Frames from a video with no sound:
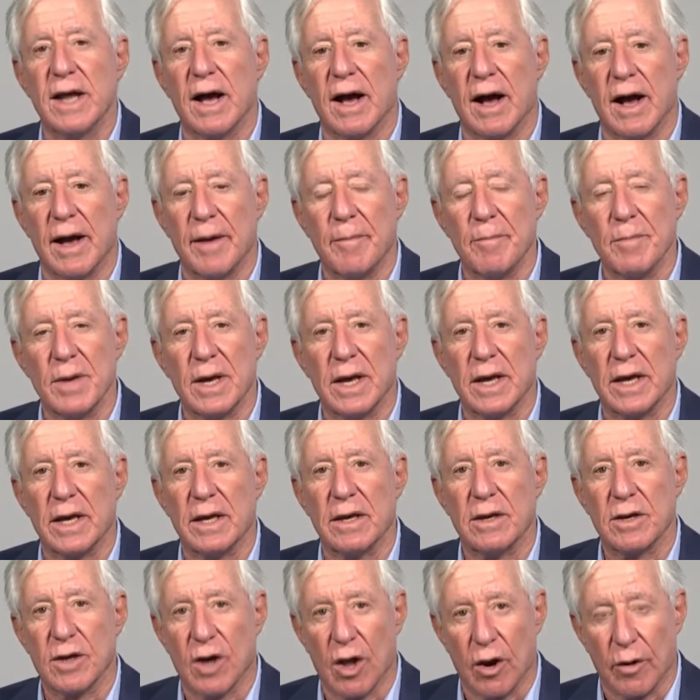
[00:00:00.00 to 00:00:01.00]
I'm a
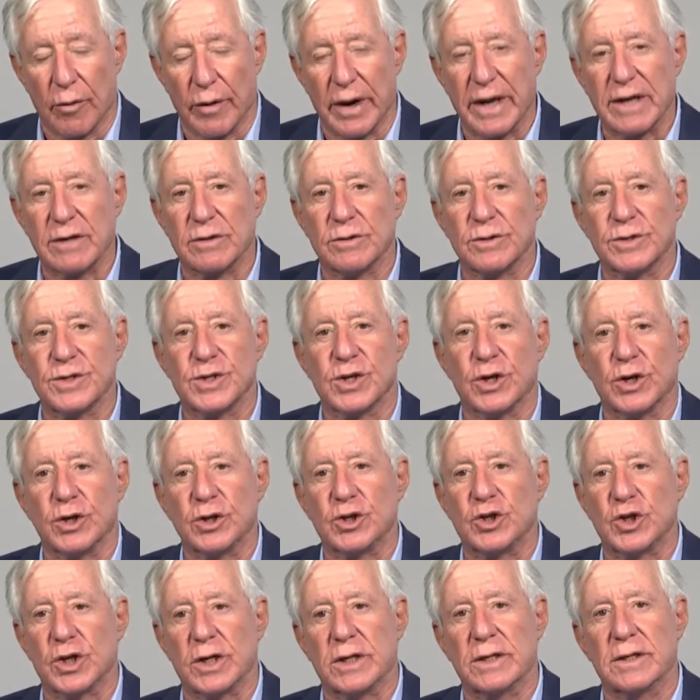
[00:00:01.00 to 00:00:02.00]
colorectal
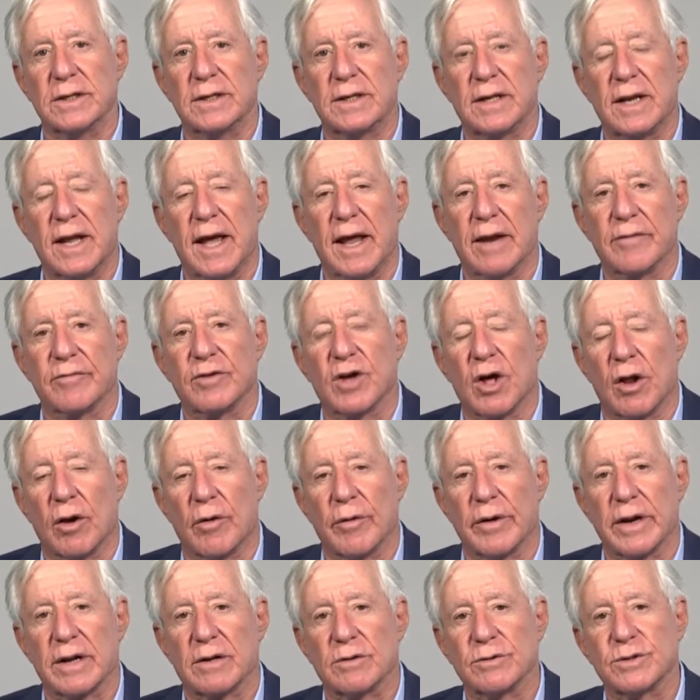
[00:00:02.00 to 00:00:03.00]
surgeon, head of
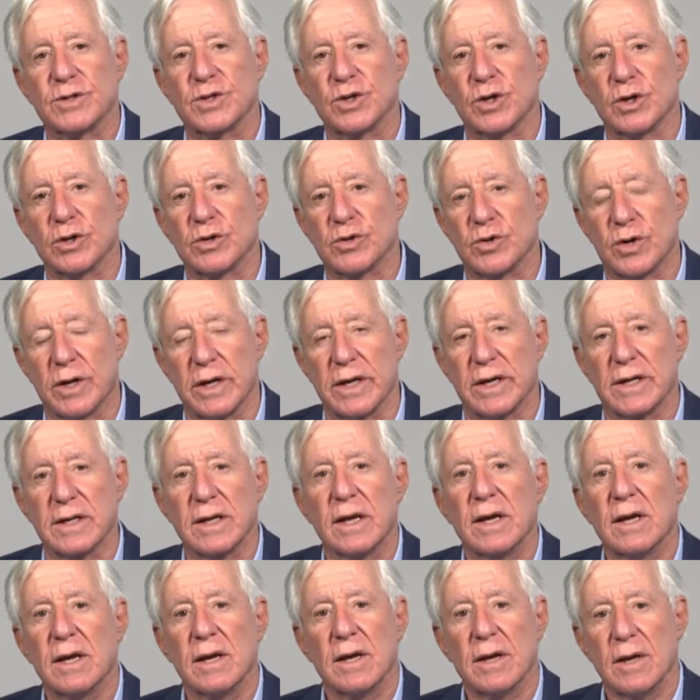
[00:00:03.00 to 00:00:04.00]
colorectal surgery at
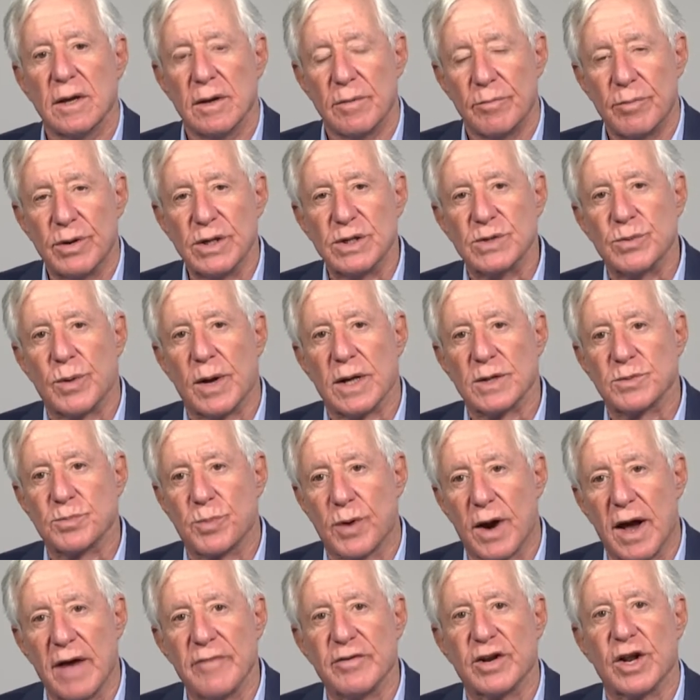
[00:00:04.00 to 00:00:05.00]
Prince of Wales
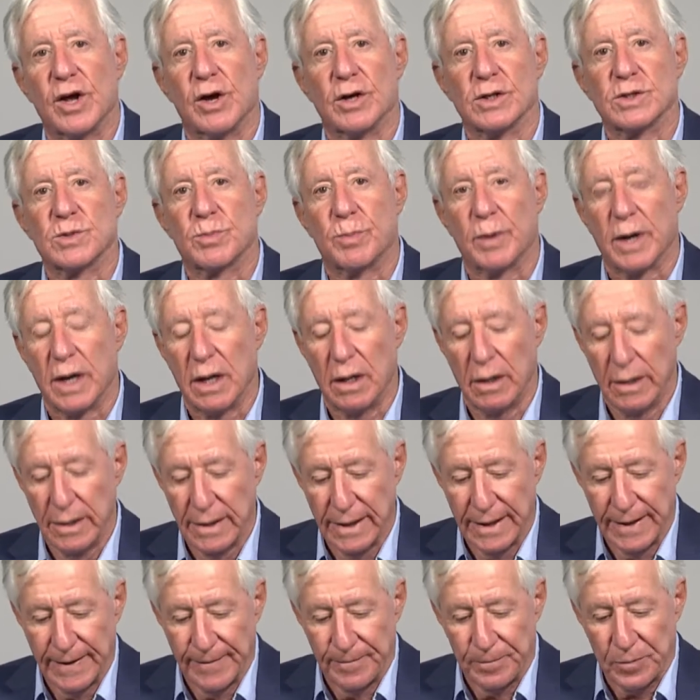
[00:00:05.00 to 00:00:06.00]
Private Hospital,
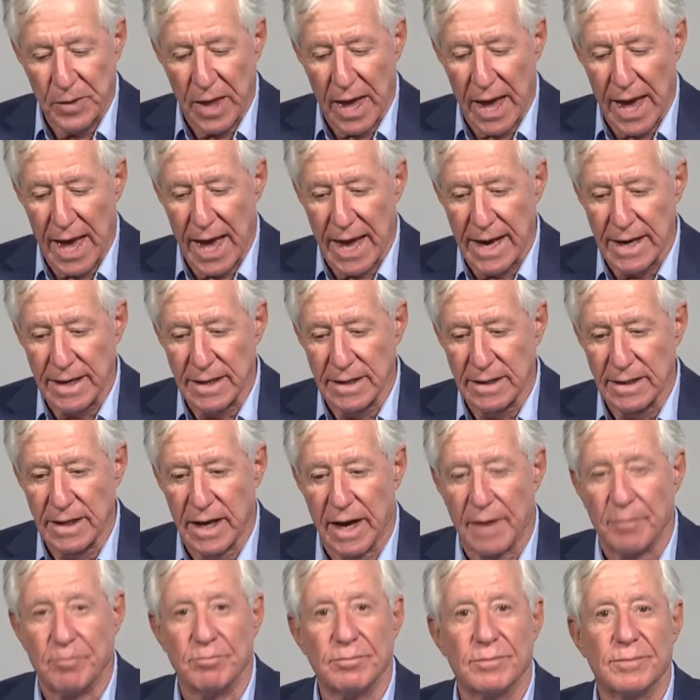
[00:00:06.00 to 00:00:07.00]
and
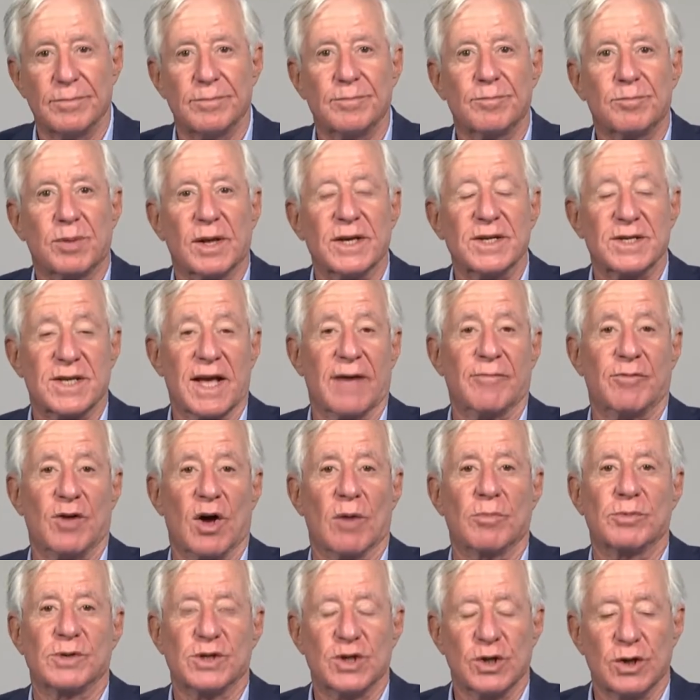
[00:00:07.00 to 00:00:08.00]
I'm pleased to have the
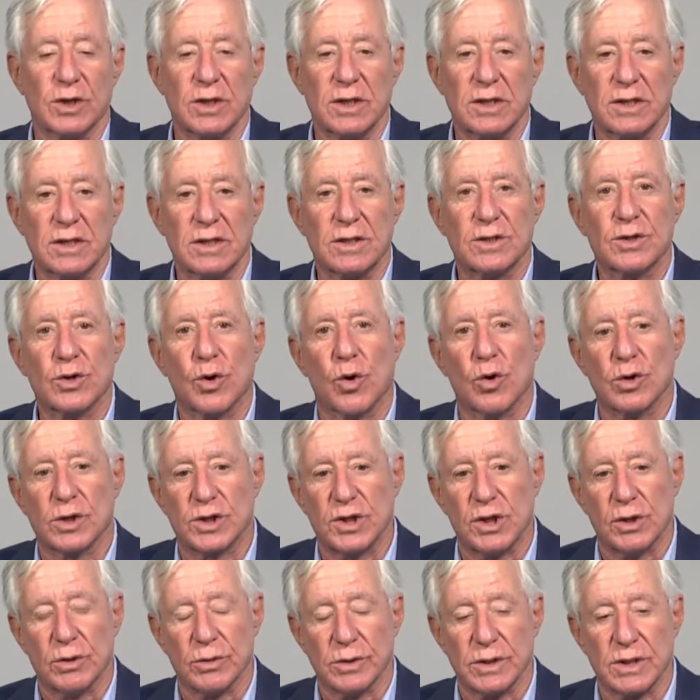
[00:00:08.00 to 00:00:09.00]
opportunity to talk to you.